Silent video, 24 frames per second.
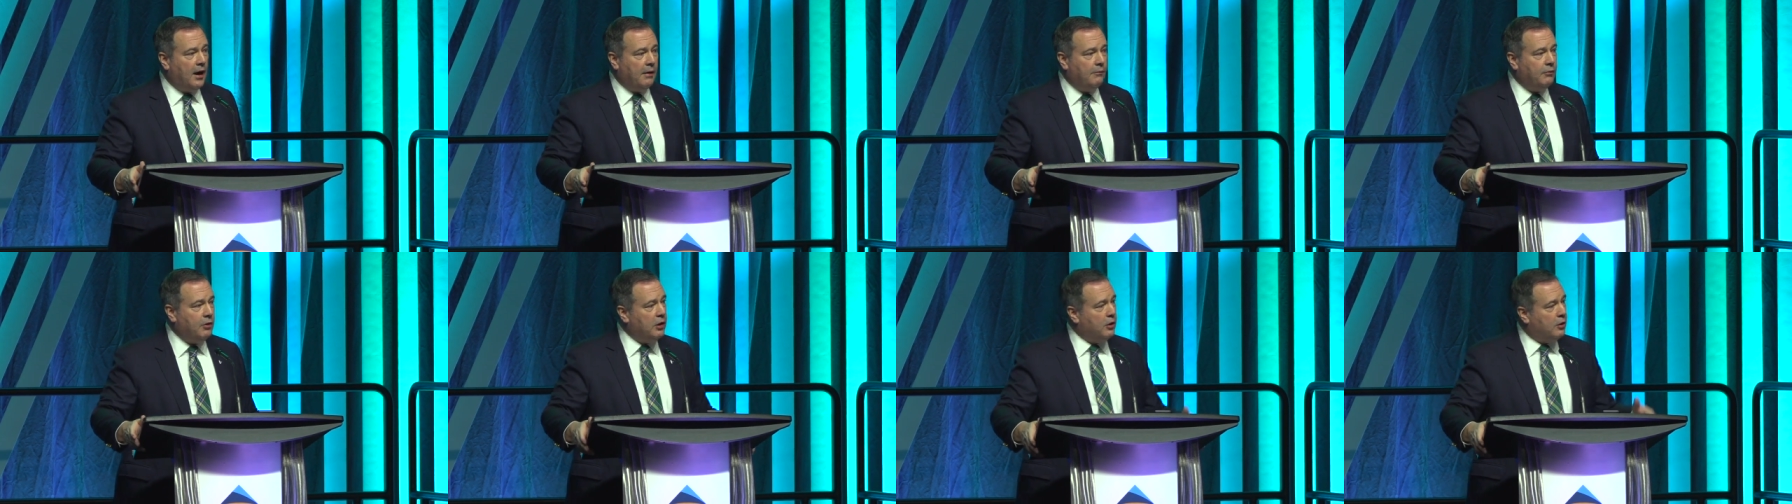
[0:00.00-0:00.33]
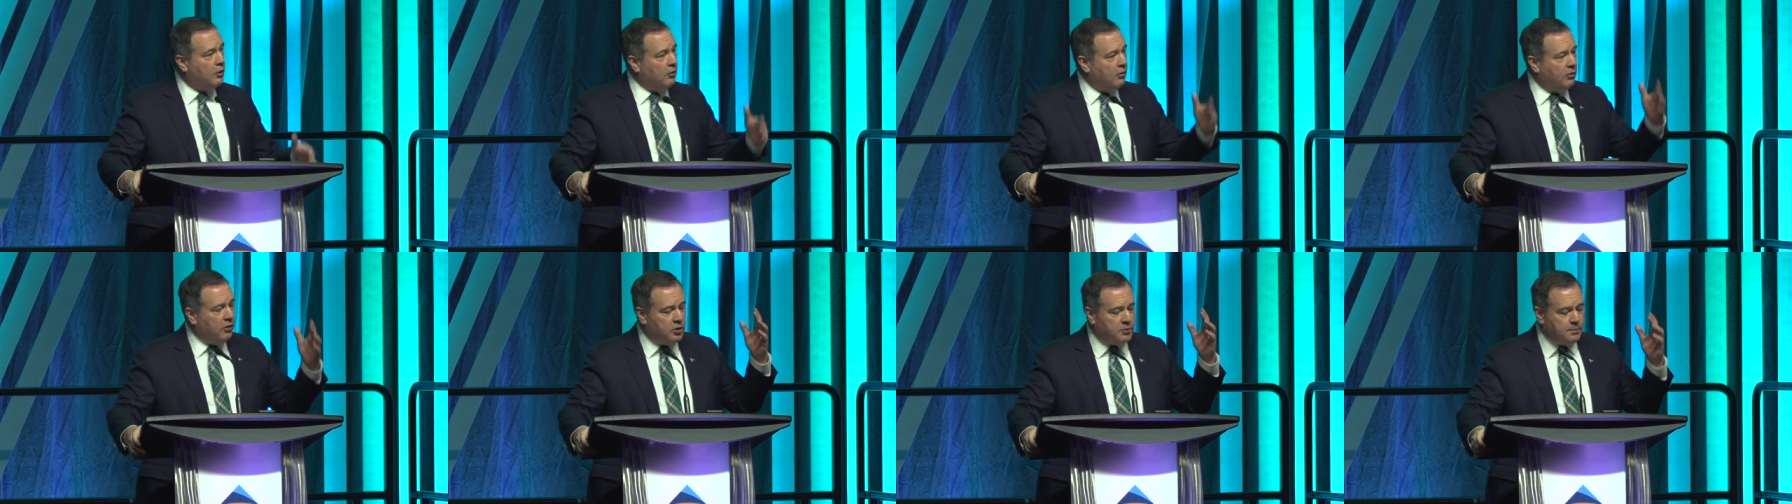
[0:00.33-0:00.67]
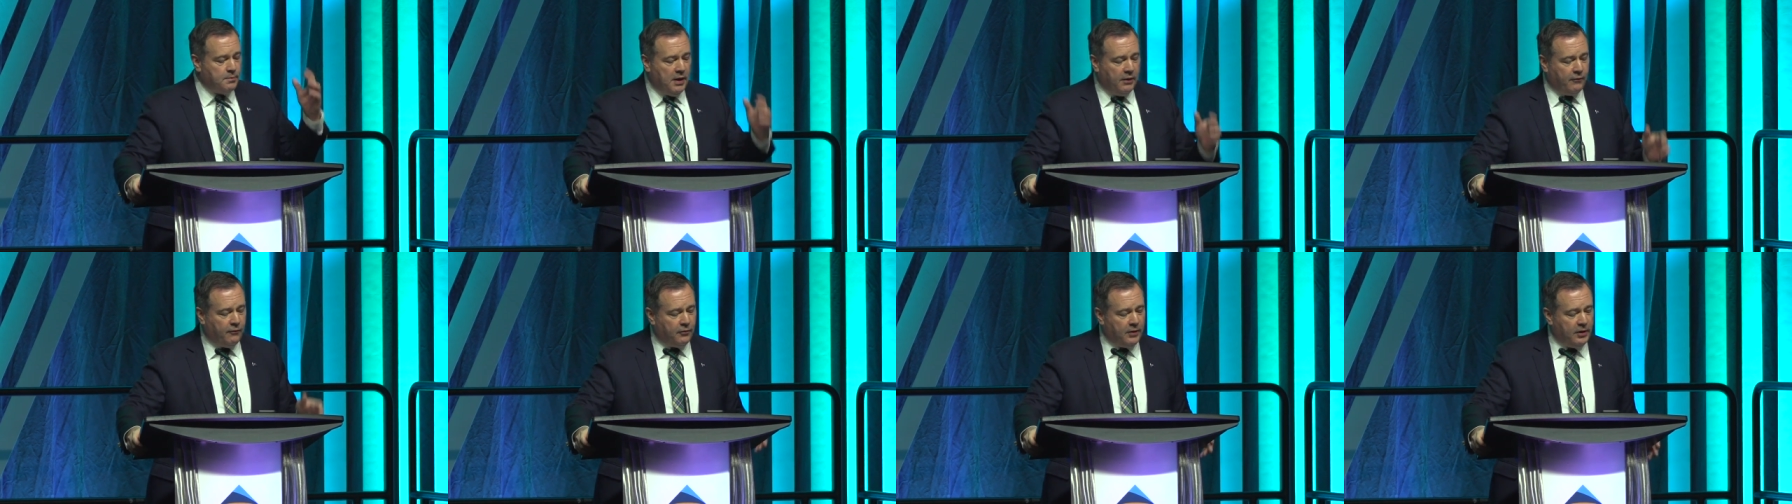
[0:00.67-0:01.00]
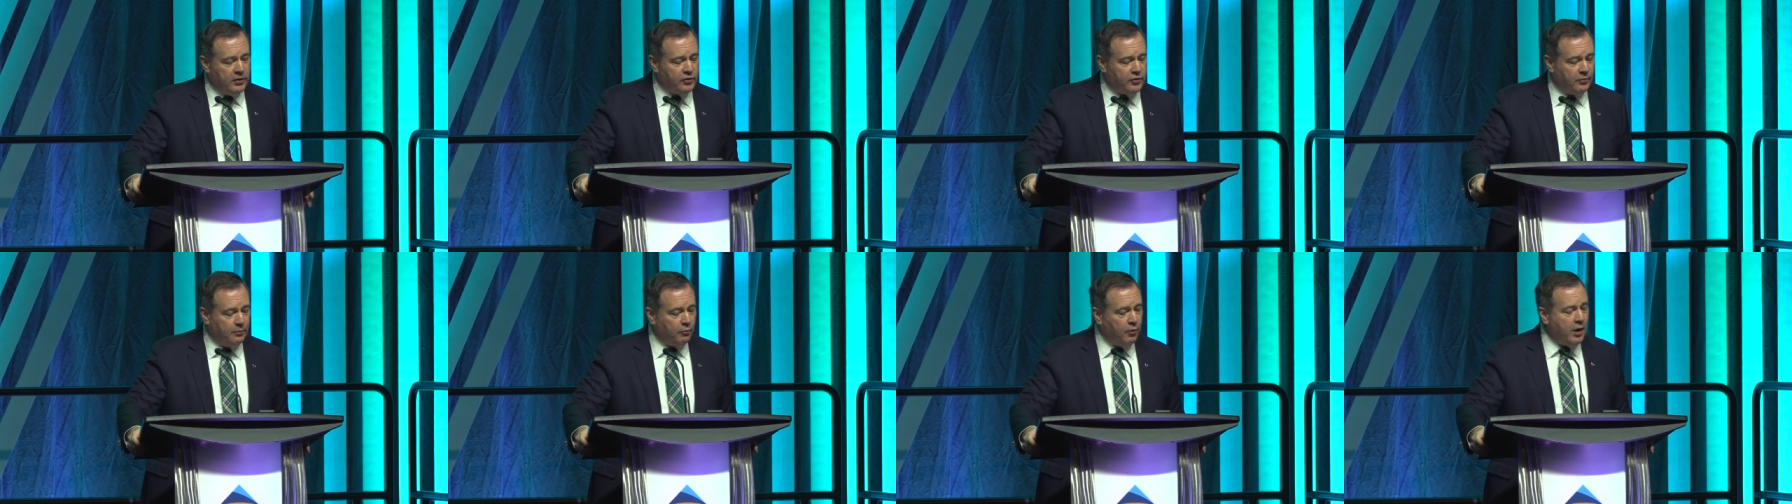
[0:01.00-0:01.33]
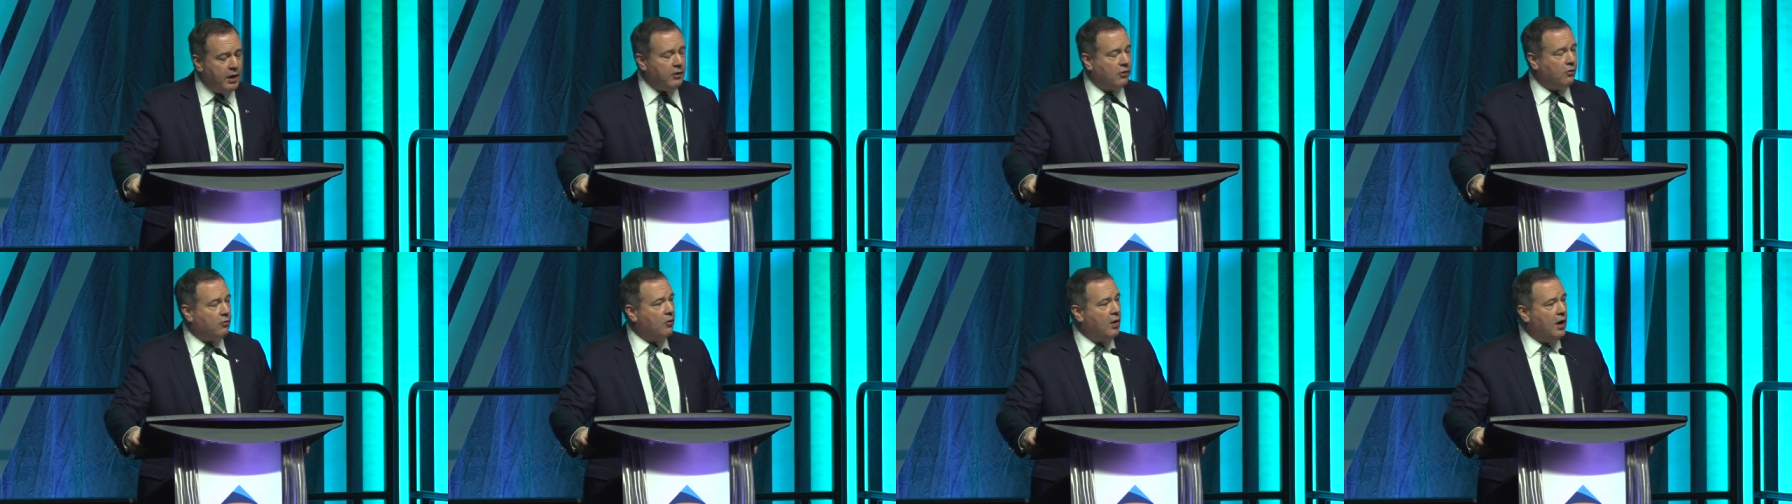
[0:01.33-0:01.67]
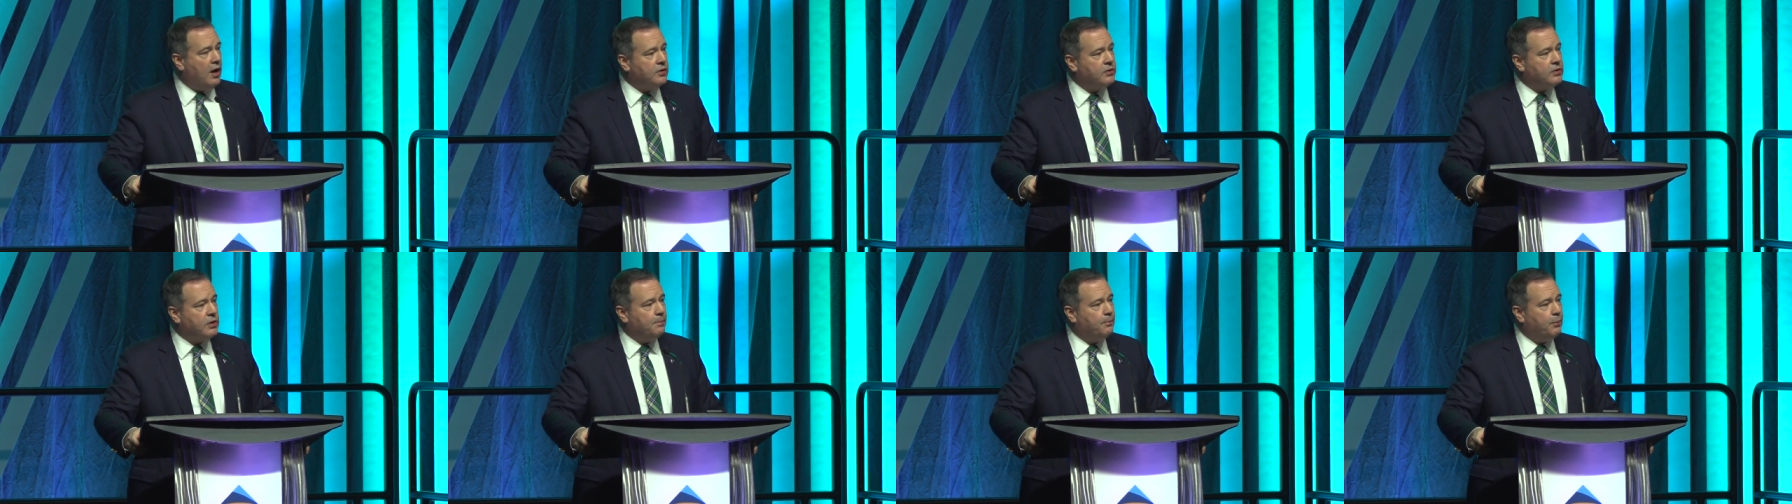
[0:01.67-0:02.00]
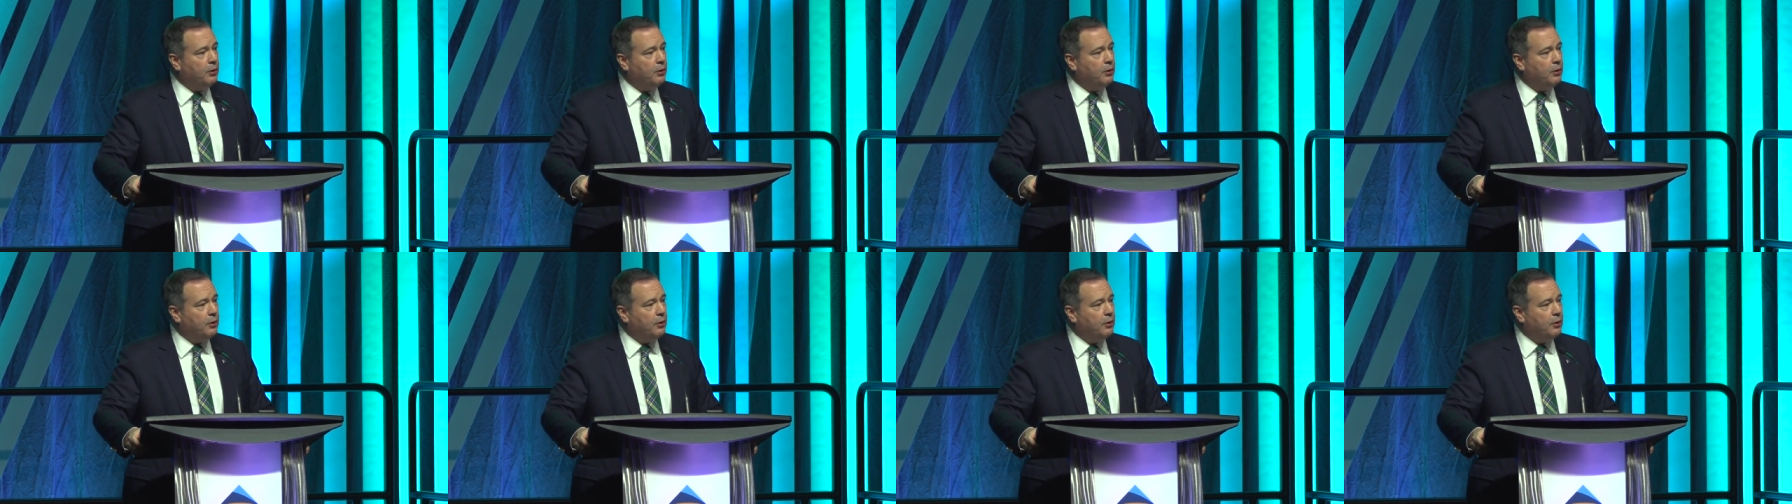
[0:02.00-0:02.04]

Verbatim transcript: I, would encourage my friends from right across the